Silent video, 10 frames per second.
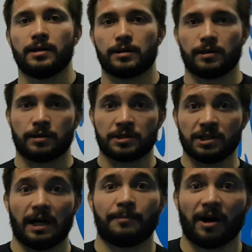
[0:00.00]
is
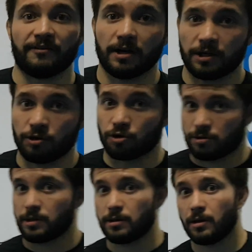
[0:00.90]
still above
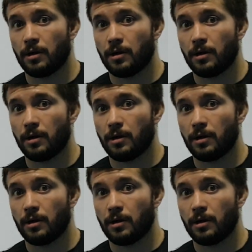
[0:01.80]
yours.